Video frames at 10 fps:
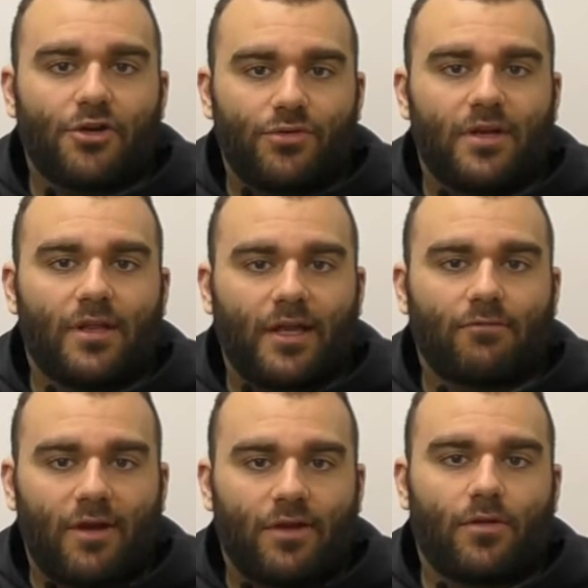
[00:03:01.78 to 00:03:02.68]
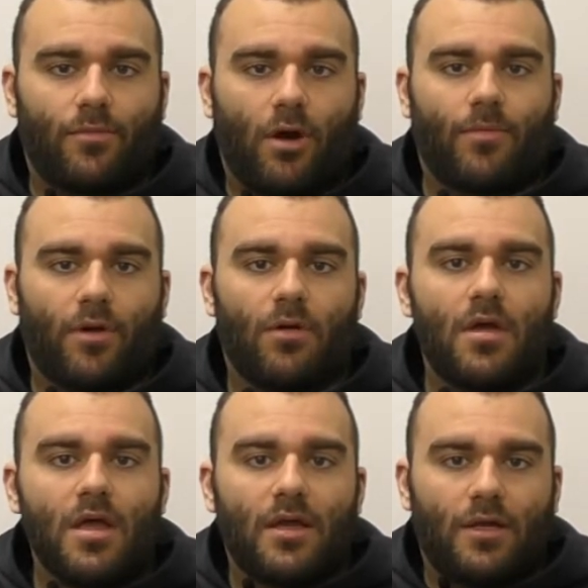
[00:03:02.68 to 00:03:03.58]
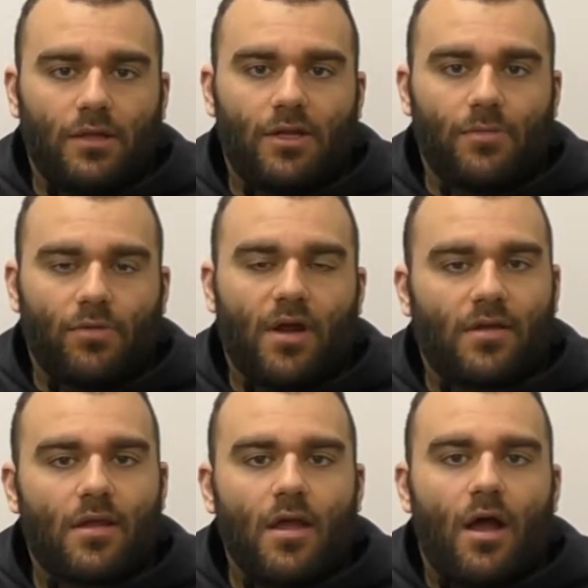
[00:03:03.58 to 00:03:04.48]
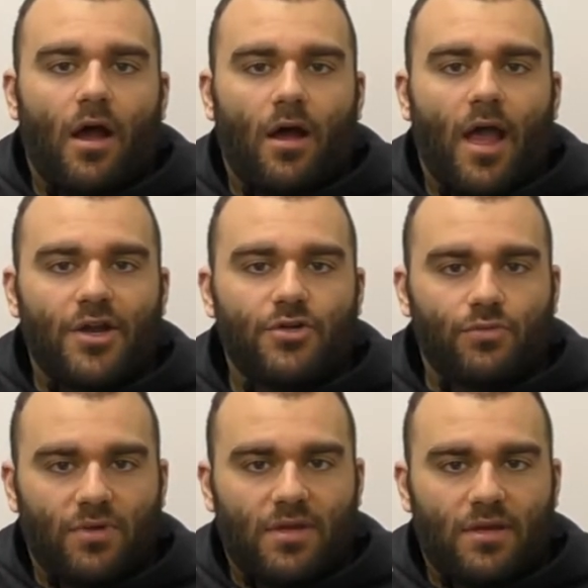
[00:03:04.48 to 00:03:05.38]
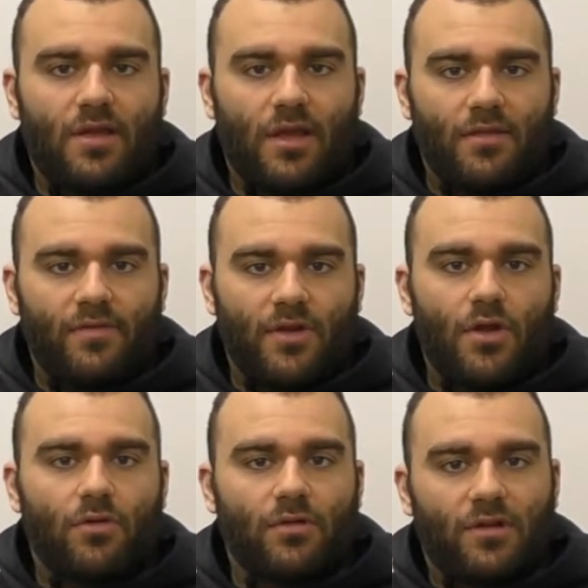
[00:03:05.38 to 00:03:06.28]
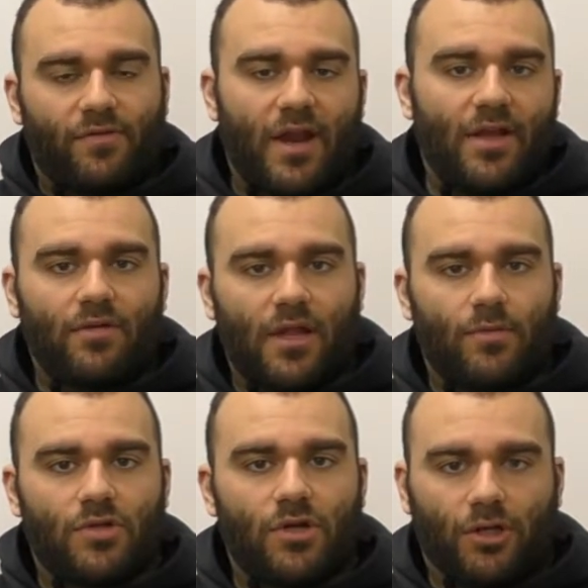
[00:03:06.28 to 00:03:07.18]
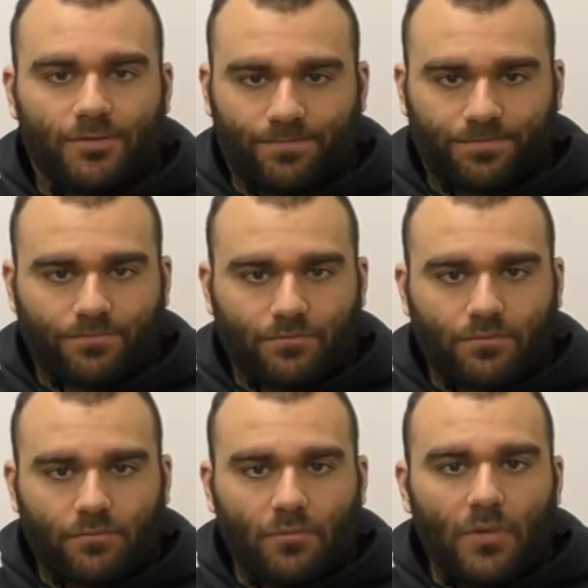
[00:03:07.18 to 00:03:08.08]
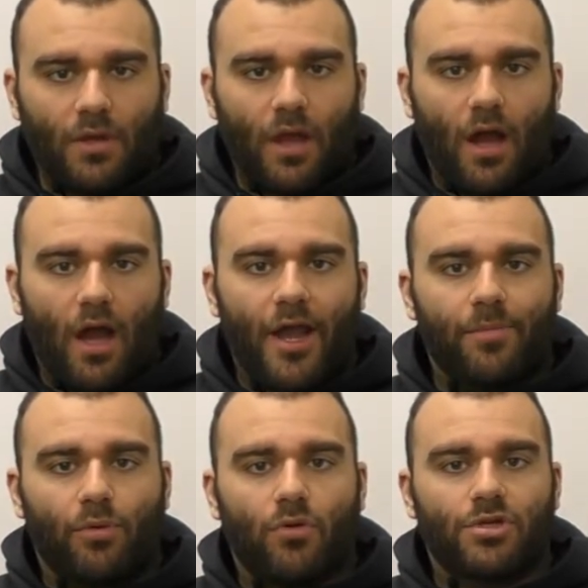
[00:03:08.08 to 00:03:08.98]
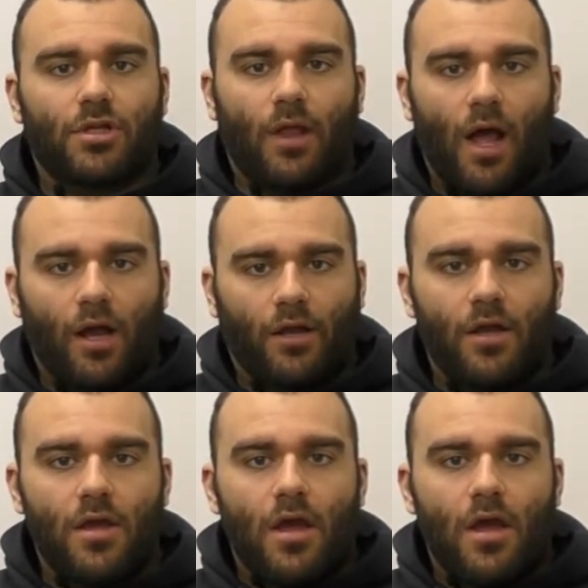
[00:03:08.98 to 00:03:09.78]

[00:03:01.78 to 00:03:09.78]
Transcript: treat it like a regular barbell clean and press. As you will see in the video and the different angles that we took, I approach the log.